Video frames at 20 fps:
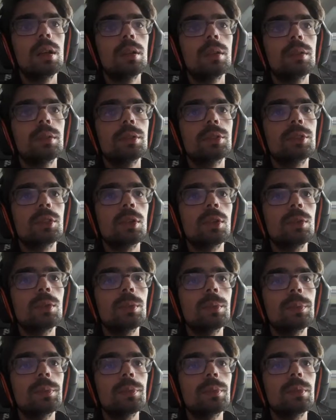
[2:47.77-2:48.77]

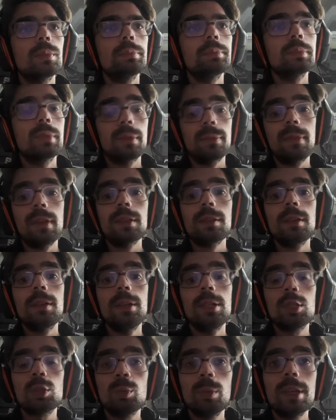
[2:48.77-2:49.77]
So the fact that
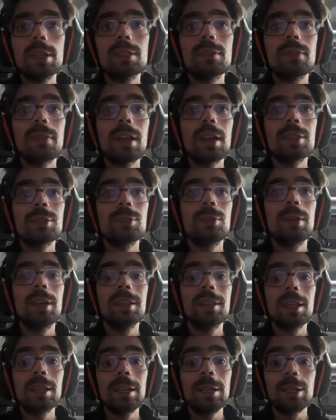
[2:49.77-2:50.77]
he swings faster
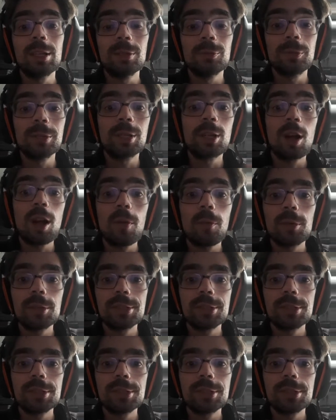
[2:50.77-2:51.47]
and that he recovers